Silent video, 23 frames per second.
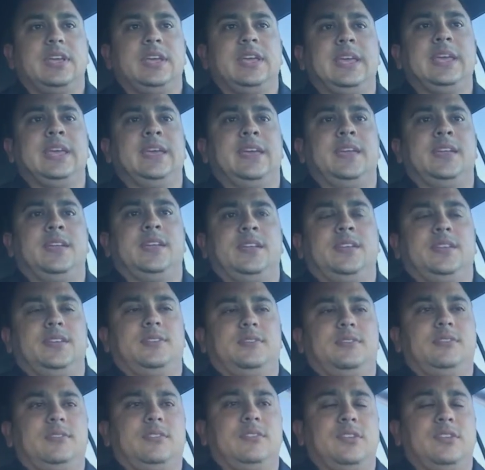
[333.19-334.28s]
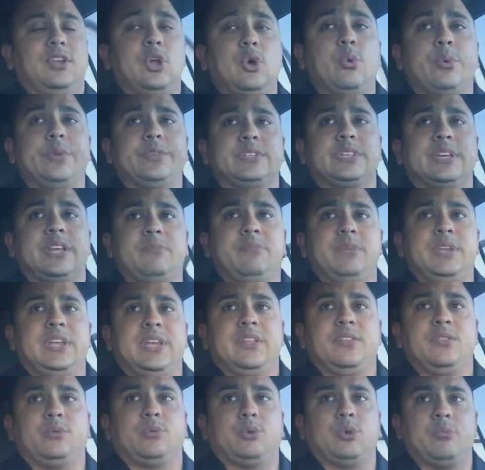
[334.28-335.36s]
and no one's going to be
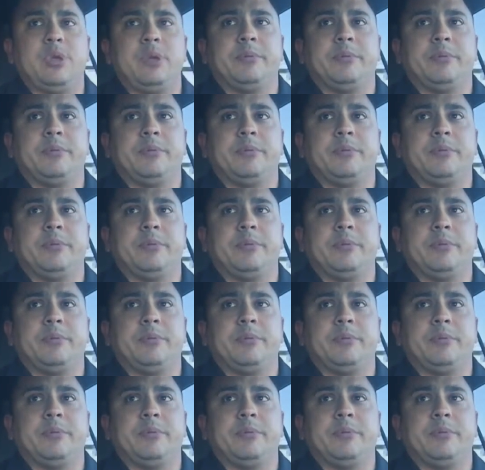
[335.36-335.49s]
getting through.